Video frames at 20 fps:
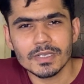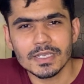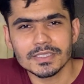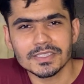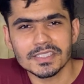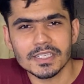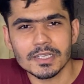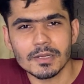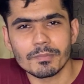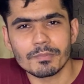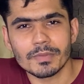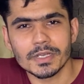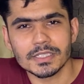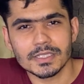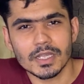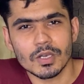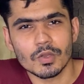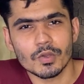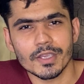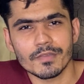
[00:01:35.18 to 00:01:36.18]
let's say companies
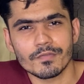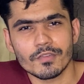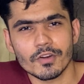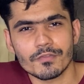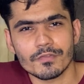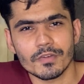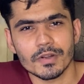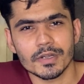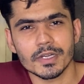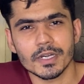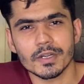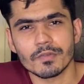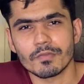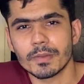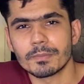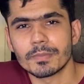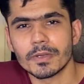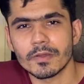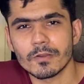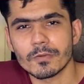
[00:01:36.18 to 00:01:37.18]
are looking for front-end
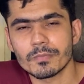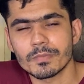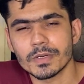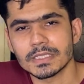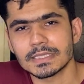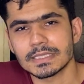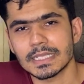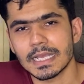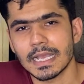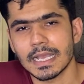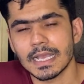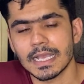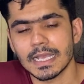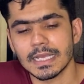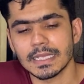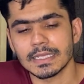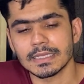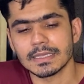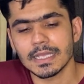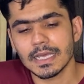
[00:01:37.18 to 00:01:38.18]
web developers
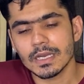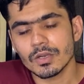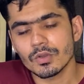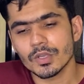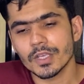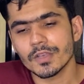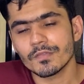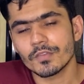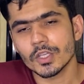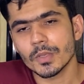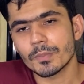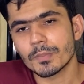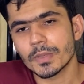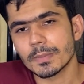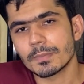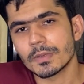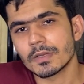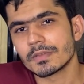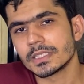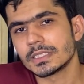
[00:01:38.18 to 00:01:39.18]
and they are looking for the
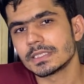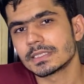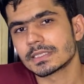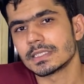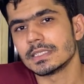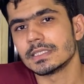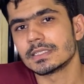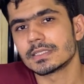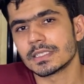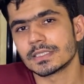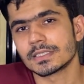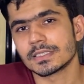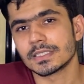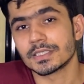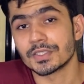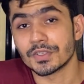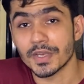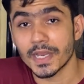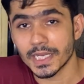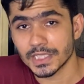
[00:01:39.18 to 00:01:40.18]
people with the skills such
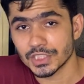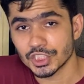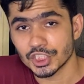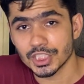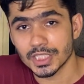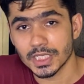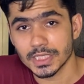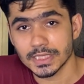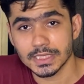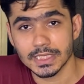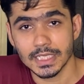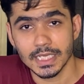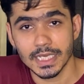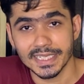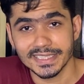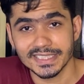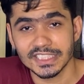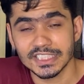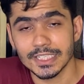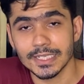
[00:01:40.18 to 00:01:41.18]
as React.js,
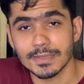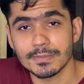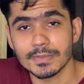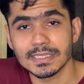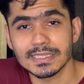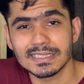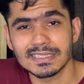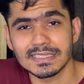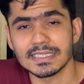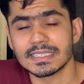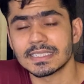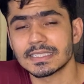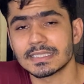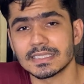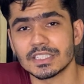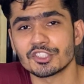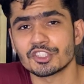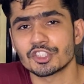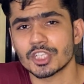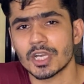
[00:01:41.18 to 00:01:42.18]
HTML,
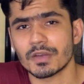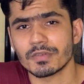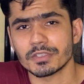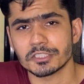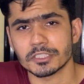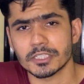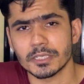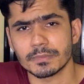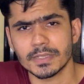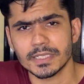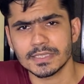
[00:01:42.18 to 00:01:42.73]
CSS, JavaScript,